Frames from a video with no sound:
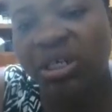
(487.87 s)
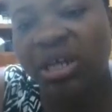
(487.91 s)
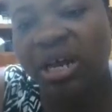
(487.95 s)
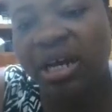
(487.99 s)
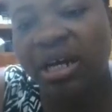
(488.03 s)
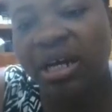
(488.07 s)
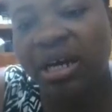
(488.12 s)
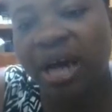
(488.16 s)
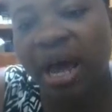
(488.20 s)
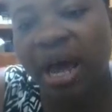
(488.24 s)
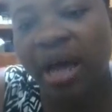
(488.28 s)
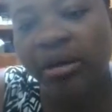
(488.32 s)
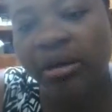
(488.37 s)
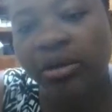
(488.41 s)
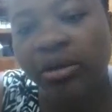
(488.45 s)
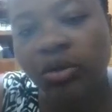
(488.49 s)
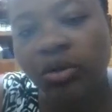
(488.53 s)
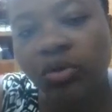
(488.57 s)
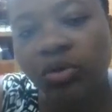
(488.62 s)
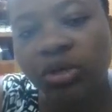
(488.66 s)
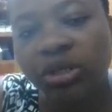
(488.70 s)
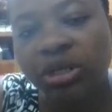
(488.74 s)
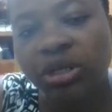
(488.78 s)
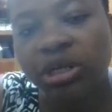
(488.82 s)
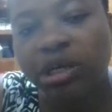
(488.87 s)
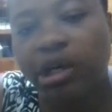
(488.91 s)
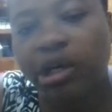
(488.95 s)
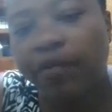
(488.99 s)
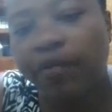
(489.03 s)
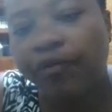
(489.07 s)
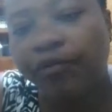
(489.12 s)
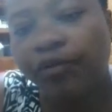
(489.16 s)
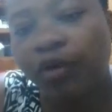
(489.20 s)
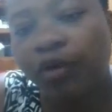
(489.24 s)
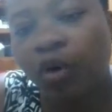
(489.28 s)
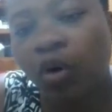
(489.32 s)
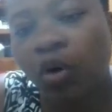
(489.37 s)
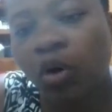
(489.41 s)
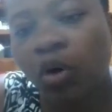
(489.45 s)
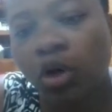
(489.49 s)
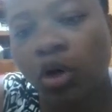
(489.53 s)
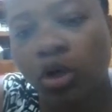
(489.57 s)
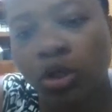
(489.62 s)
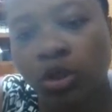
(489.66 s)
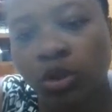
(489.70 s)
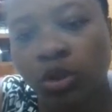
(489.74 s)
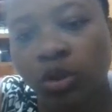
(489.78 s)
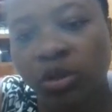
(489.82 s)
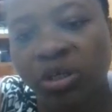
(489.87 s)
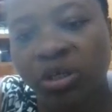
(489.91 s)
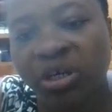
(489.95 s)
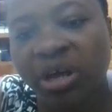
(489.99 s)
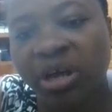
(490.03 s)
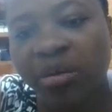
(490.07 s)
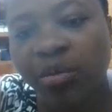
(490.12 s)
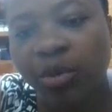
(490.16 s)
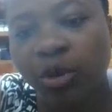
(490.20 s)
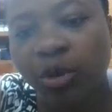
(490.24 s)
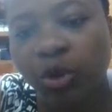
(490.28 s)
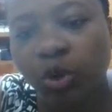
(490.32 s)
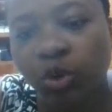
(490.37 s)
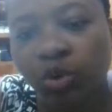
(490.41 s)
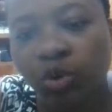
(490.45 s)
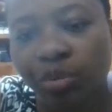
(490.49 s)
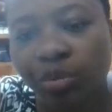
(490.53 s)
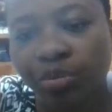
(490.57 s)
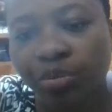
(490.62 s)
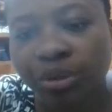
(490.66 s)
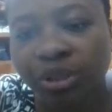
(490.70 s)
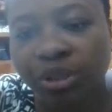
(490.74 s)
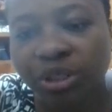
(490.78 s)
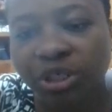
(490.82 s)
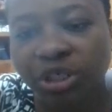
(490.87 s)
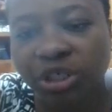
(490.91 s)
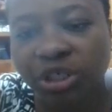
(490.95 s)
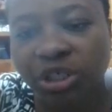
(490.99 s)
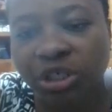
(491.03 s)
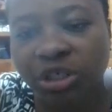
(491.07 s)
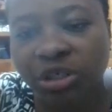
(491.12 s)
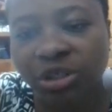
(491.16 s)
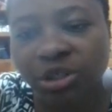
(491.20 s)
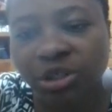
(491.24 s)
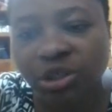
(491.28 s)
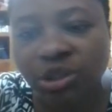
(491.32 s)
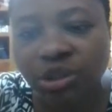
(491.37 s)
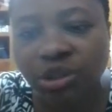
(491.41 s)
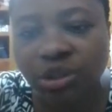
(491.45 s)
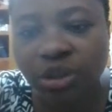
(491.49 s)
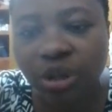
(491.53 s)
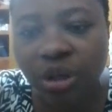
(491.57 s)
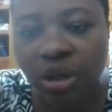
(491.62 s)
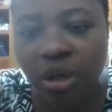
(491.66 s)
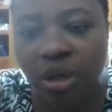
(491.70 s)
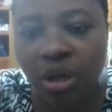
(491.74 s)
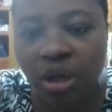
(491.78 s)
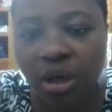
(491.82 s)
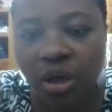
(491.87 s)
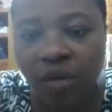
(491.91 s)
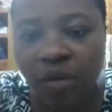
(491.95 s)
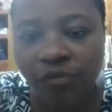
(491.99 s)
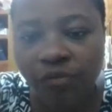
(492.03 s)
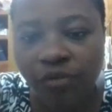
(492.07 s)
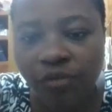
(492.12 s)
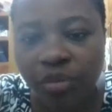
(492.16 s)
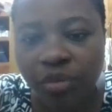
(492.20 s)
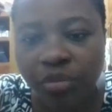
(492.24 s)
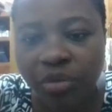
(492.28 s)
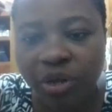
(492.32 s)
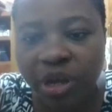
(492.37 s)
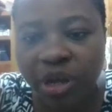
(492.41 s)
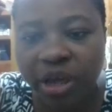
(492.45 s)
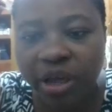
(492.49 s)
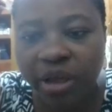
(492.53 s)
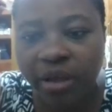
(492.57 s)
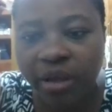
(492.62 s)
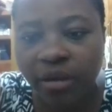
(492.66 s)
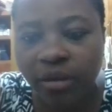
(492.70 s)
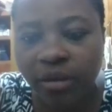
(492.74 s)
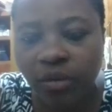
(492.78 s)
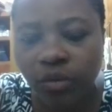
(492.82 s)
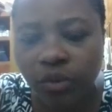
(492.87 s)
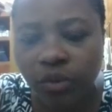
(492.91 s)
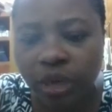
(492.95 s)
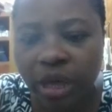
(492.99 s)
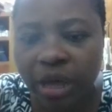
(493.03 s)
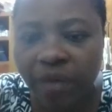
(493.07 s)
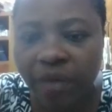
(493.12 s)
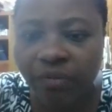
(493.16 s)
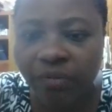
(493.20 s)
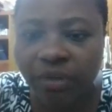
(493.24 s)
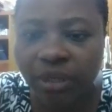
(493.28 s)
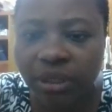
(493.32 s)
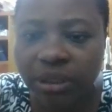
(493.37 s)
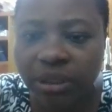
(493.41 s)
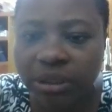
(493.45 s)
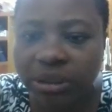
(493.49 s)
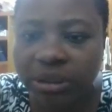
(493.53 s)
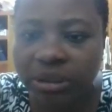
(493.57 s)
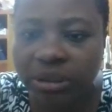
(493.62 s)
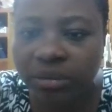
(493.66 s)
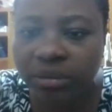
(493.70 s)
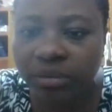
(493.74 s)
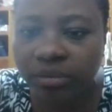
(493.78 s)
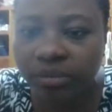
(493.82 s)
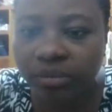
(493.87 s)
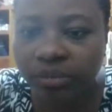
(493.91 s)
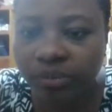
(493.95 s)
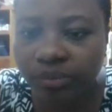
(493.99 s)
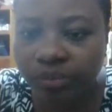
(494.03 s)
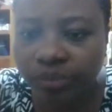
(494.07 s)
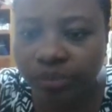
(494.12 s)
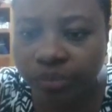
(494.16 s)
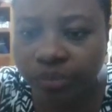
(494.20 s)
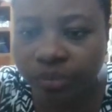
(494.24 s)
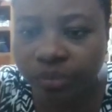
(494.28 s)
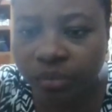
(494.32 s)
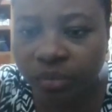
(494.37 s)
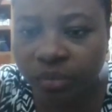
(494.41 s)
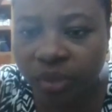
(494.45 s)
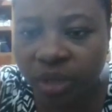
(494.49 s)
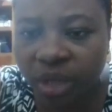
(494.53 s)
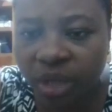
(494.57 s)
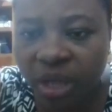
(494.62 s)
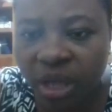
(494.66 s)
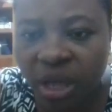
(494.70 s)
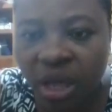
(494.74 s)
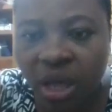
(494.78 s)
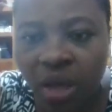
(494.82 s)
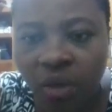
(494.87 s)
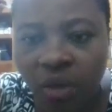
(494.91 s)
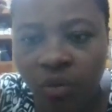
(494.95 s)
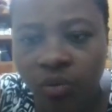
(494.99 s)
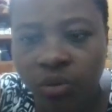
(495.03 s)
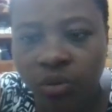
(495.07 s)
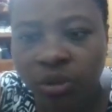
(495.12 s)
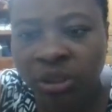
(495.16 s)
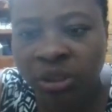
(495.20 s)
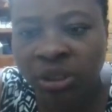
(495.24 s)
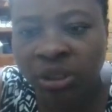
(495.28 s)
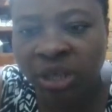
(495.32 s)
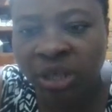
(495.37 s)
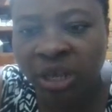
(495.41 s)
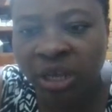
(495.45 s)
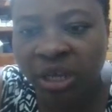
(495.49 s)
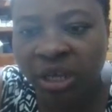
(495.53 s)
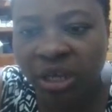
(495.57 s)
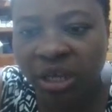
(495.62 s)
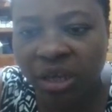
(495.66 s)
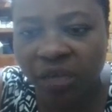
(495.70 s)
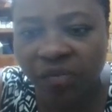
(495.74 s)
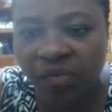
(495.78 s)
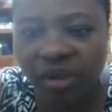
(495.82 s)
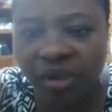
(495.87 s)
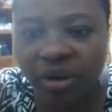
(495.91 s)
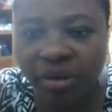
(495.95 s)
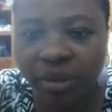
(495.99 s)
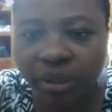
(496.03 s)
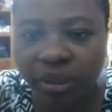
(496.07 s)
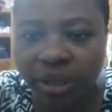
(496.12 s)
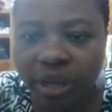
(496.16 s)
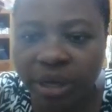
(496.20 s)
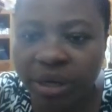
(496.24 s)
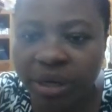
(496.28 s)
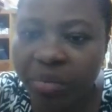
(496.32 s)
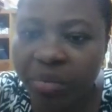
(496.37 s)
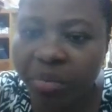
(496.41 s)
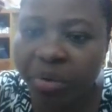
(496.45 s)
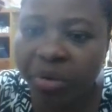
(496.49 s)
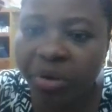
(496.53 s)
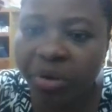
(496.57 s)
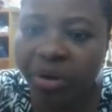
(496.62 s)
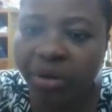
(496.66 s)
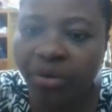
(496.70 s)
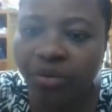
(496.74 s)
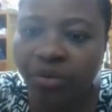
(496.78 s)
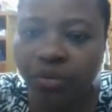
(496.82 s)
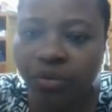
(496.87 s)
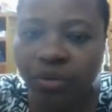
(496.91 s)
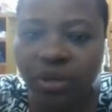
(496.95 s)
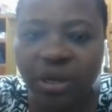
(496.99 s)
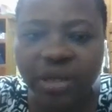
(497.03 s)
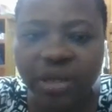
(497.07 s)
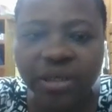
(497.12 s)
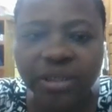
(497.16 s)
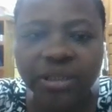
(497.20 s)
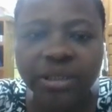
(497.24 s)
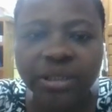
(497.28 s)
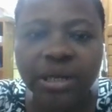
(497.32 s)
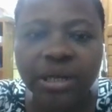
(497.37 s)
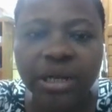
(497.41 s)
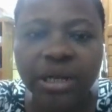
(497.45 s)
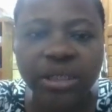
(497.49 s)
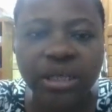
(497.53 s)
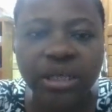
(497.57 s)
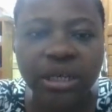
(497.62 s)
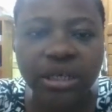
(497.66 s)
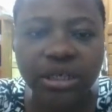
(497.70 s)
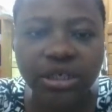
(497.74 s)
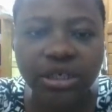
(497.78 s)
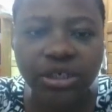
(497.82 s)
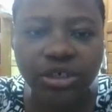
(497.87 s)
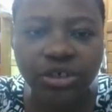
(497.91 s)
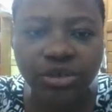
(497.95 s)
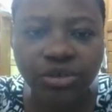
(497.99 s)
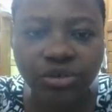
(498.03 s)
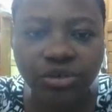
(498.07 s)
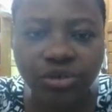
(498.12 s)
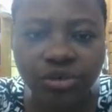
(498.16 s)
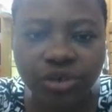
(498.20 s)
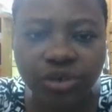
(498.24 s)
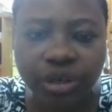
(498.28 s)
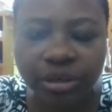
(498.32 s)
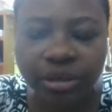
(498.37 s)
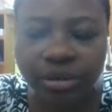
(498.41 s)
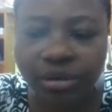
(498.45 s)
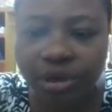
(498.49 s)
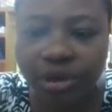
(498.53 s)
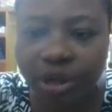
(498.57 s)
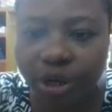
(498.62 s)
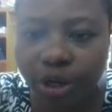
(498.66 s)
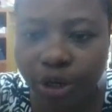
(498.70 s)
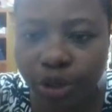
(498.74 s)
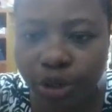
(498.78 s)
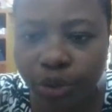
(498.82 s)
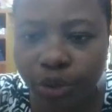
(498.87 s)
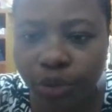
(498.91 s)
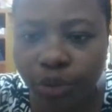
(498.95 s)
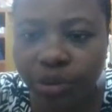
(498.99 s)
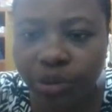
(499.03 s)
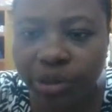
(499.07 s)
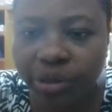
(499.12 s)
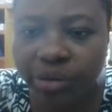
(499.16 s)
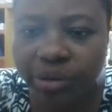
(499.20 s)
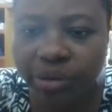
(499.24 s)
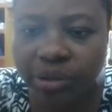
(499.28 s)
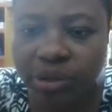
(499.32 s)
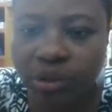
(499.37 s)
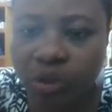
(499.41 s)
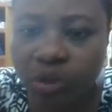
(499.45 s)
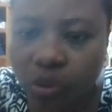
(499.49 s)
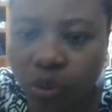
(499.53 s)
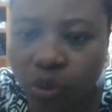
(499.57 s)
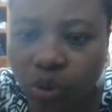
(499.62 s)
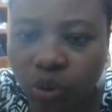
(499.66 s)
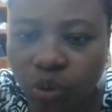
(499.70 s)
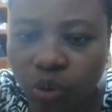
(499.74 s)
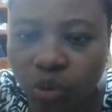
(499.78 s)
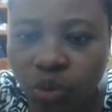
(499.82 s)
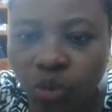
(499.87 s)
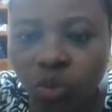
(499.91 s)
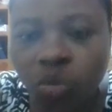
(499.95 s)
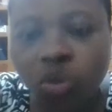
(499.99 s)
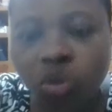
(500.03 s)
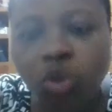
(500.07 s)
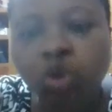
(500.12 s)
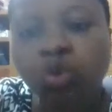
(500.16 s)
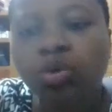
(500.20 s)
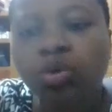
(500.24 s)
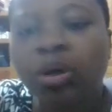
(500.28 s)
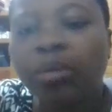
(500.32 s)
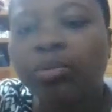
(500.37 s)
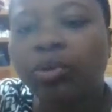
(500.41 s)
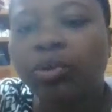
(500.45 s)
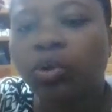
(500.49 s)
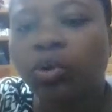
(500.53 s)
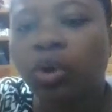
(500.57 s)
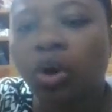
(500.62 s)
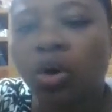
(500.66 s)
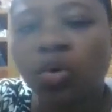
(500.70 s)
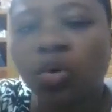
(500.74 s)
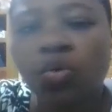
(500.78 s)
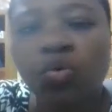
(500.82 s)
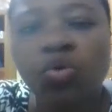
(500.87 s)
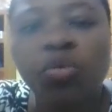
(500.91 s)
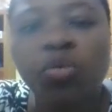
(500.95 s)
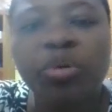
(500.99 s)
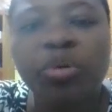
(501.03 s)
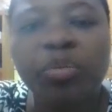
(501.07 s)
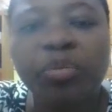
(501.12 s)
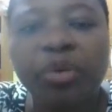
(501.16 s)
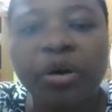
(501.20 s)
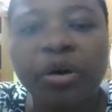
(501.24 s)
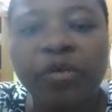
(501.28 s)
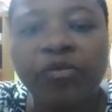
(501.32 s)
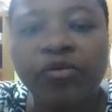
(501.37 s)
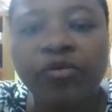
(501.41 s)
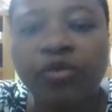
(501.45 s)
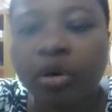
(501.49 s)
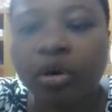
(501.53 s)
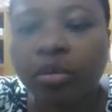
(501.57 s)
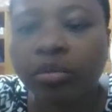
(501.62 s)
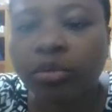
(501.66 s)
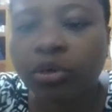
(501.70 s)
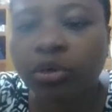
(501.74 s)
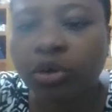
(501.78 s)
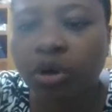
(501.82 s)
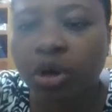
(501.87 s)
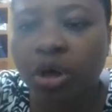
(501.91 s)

that 9 is greater than 4, so they must swap positions. From there, we have this. We check if there is any parent node that is less than its children. No, there is not, so no swaps will be performed.